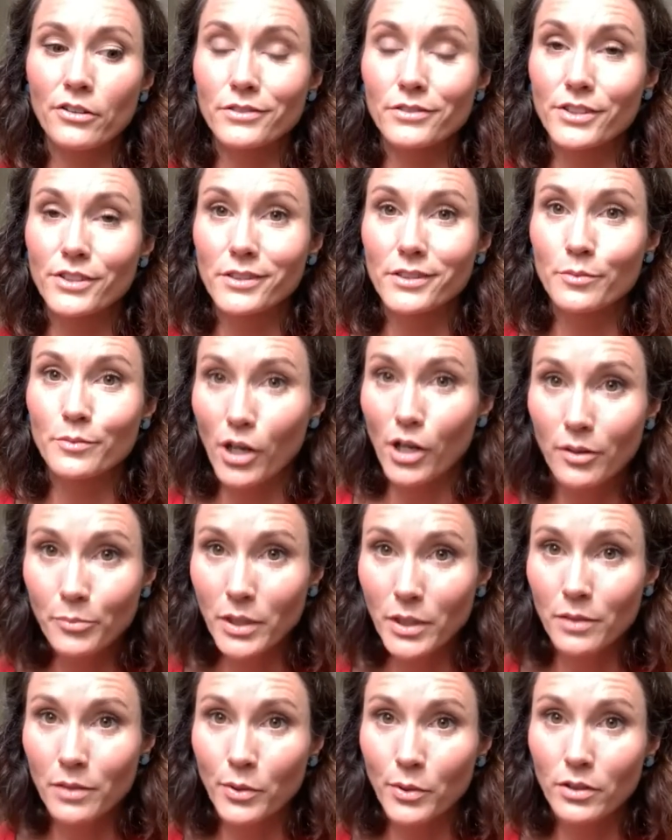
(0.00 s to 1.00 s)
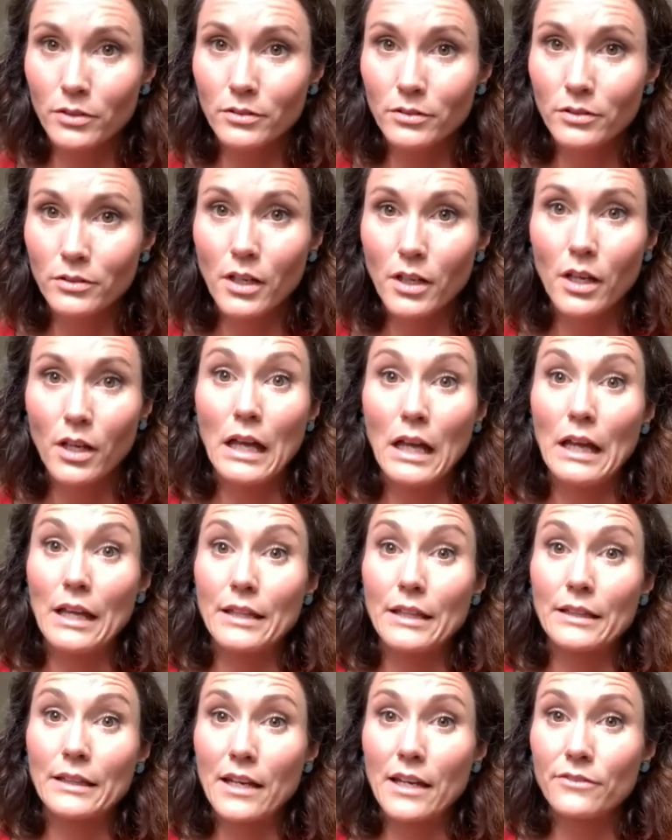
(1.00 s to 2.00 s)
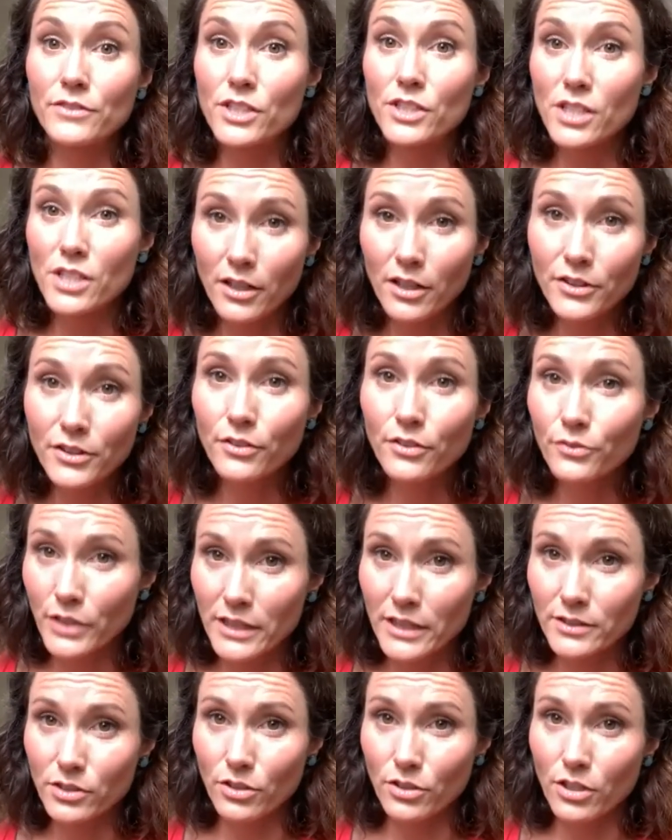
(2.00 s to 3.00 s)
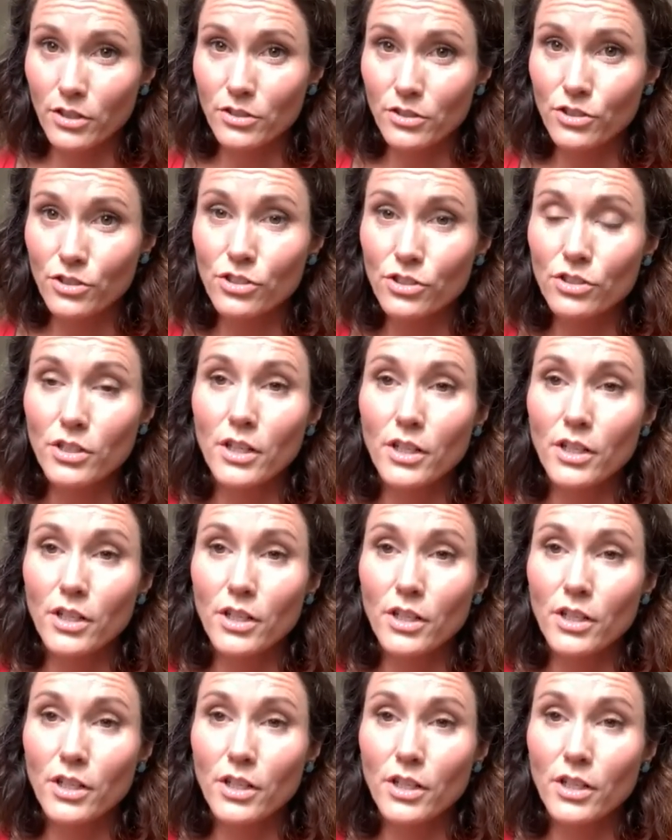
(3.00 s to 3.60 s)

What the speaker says: smart people. They've done their research.